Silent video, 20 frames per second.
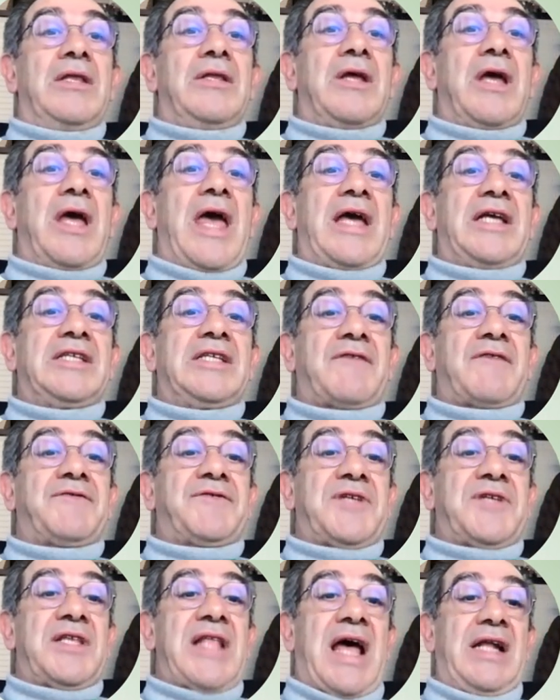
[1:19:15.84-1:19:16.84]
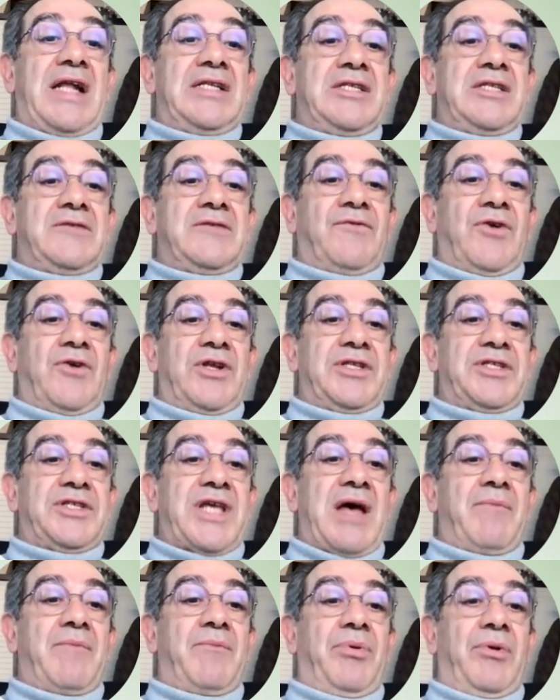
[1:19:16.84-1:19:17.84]
In the EXAFS analysis, for
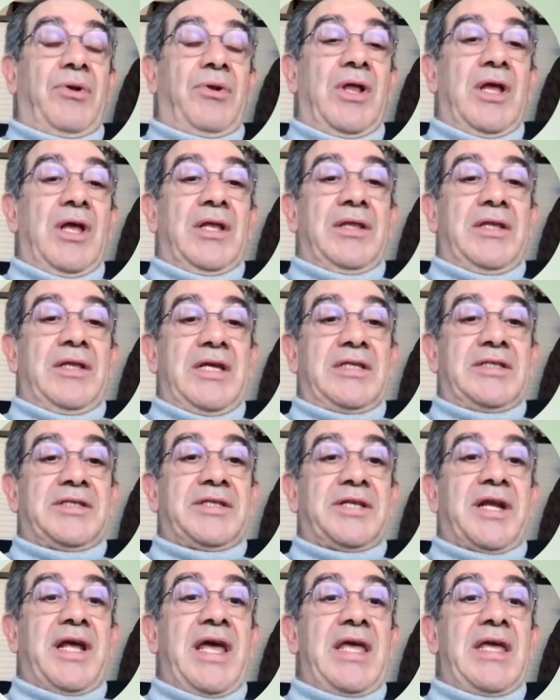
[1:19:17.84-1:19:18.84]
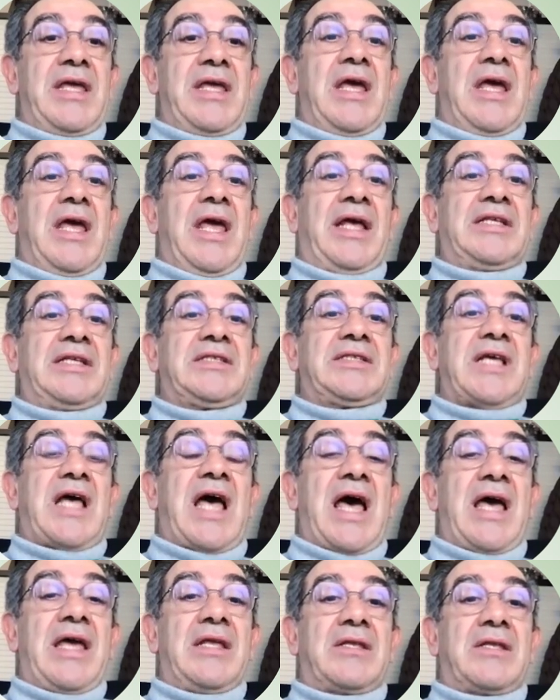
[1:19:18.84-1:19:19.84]
example, the X-ray
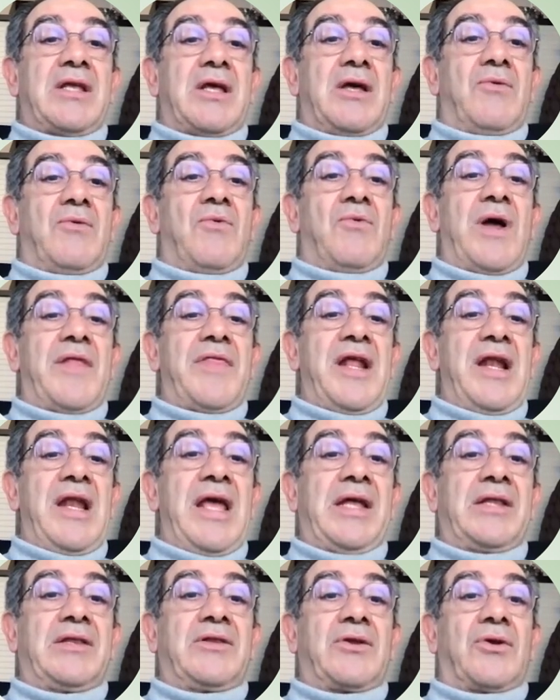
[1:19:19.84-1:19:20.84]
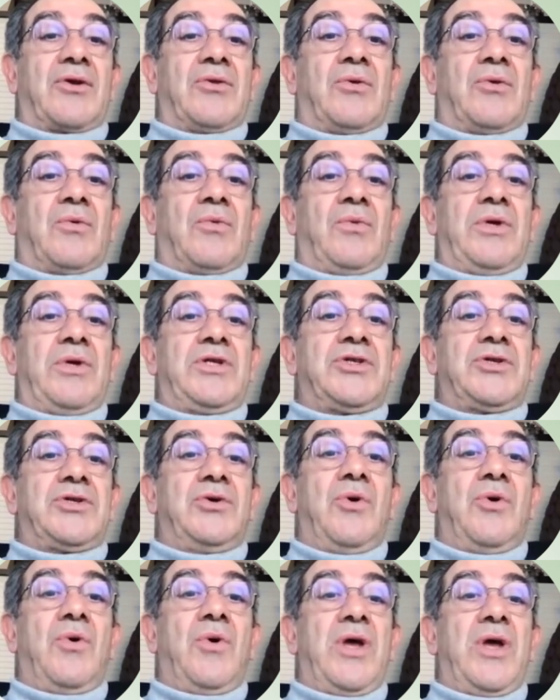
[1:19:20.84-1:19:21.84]
excite one electron
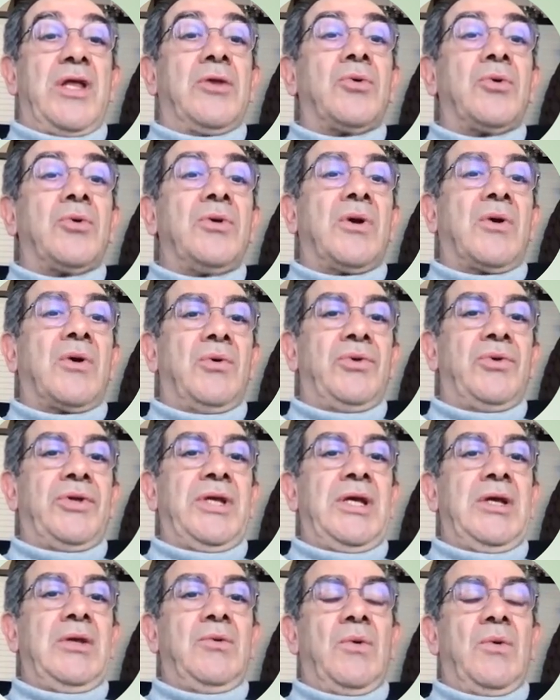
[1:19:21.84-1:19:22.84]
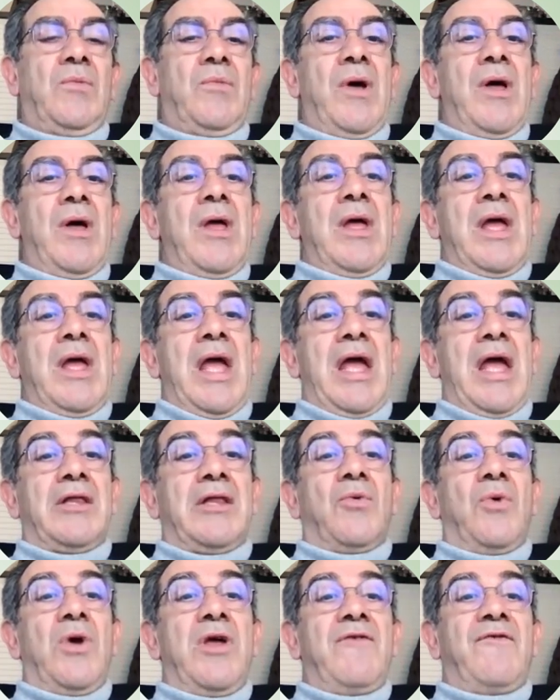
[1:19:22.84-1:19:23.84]
which go into the continuum,
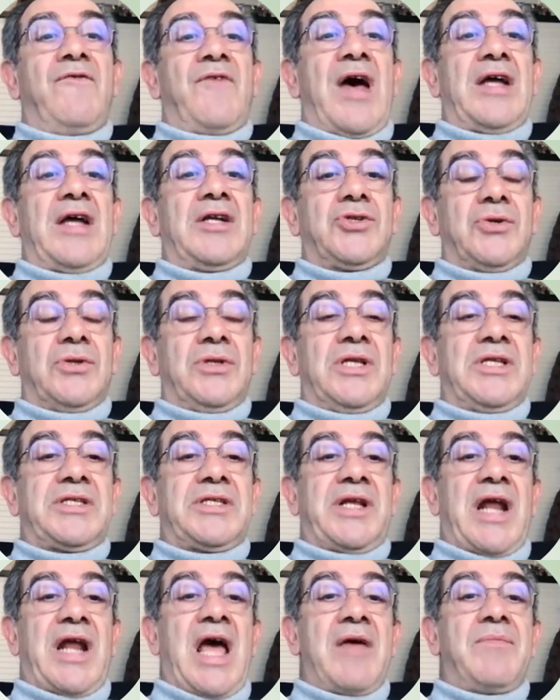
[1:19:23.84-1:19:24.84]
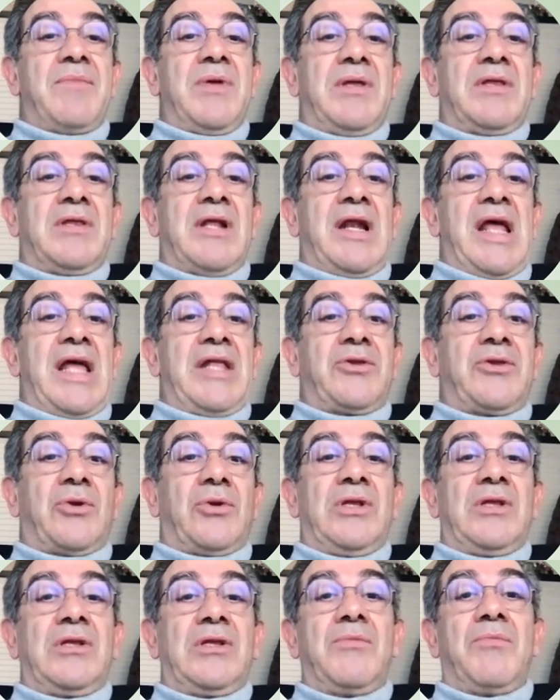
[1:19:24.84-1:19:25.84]
and the wave function describing the
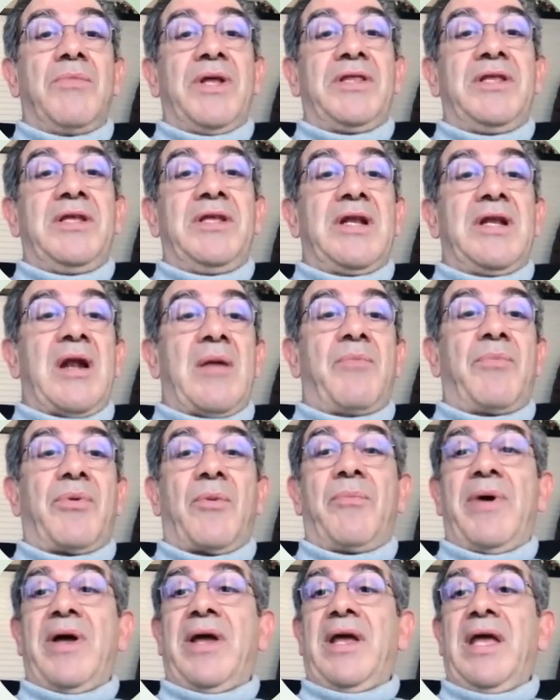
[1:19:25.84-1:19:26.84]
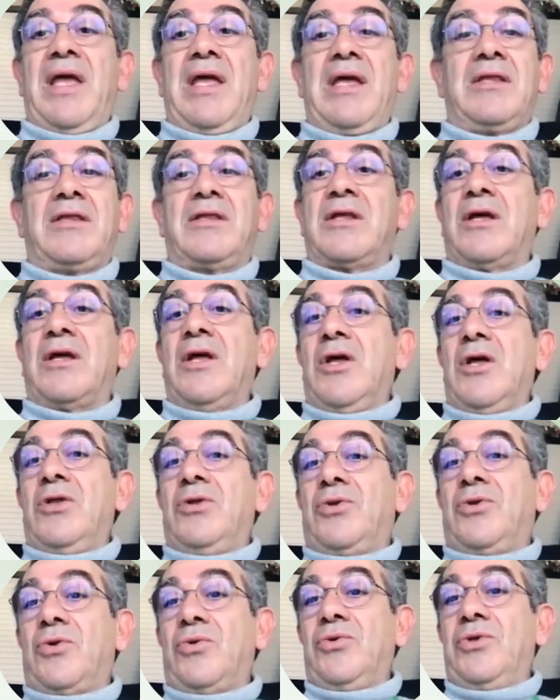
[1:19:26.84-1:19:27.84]
electron in the material propagates
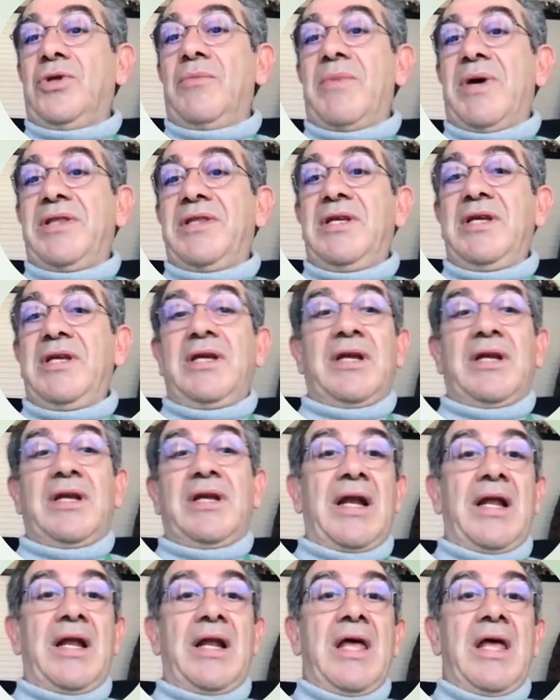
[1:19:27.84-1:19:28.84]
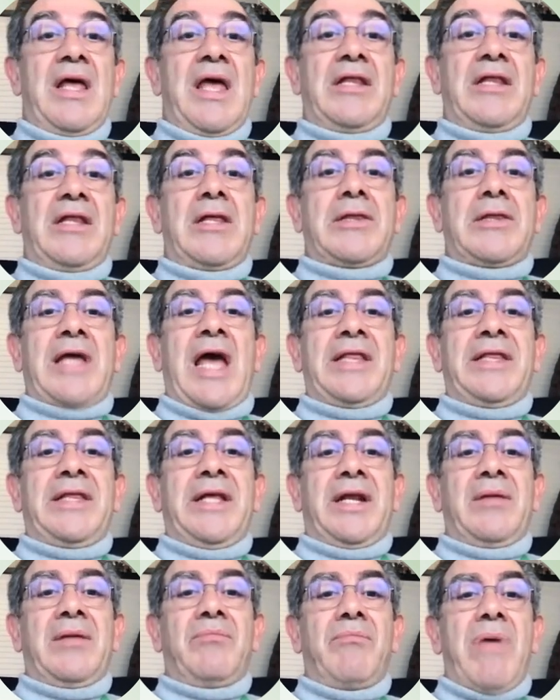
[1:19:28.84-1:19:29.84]
through the material and is
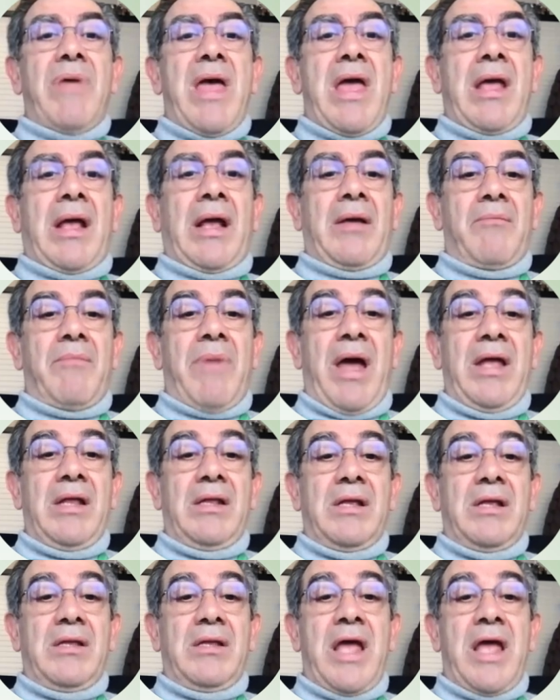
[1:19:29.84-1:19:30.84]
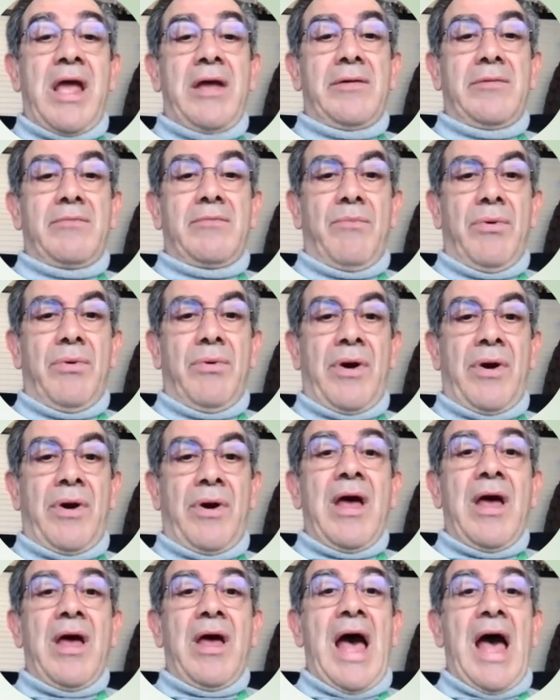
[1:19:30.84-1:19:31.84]
scattered back by the neighbor
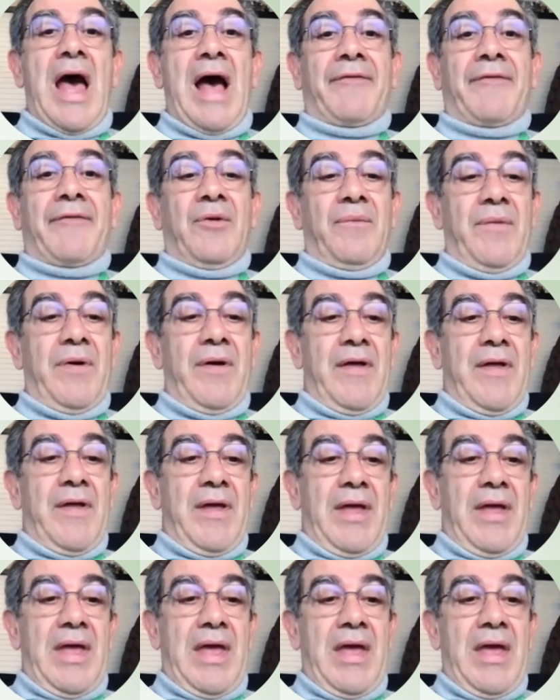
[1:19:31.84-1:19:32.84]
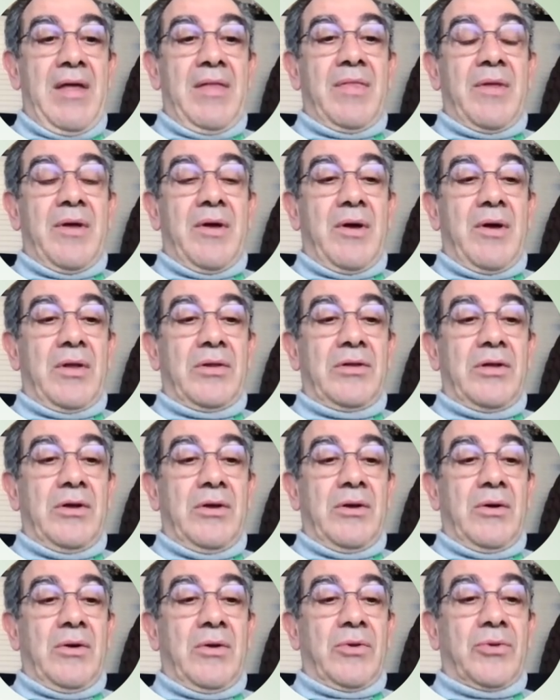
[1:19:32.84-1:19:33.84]
atom, and
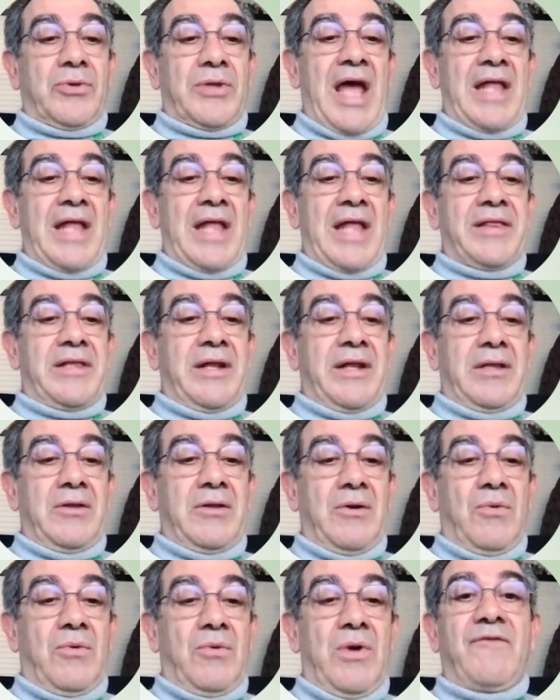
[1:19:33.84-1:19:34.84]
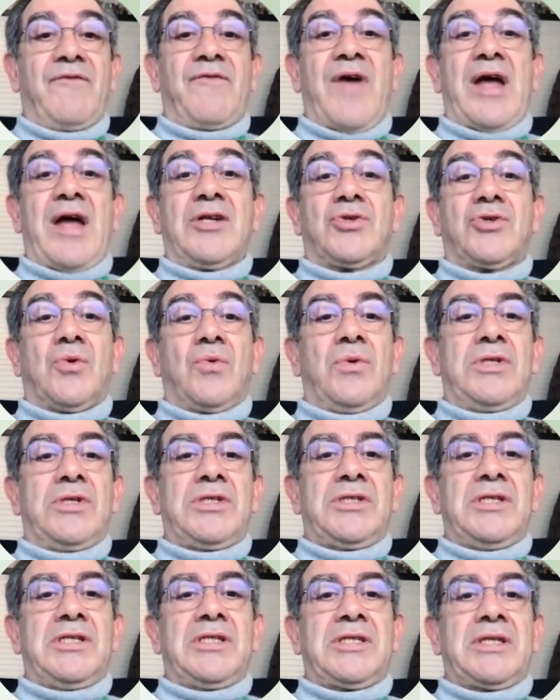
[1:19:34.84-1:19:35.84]
the scattered wave function
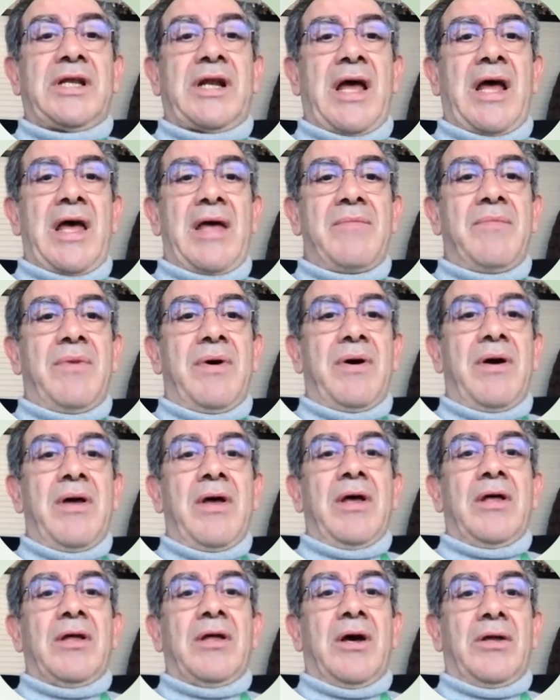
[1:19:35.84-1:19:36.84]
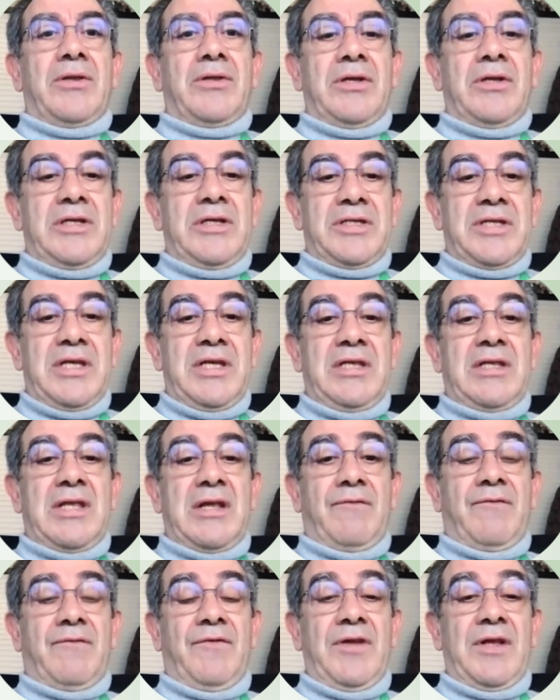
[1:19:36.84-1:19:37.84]
which describe this
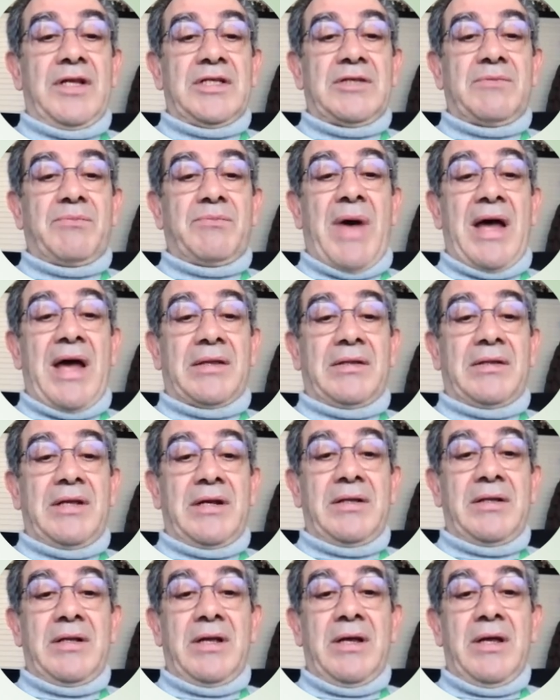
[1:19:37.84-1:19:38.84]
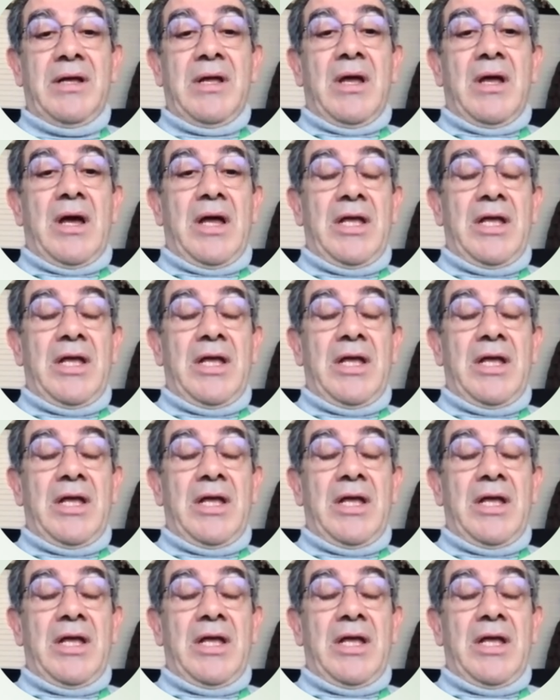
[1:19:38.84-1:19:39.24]
interference pattern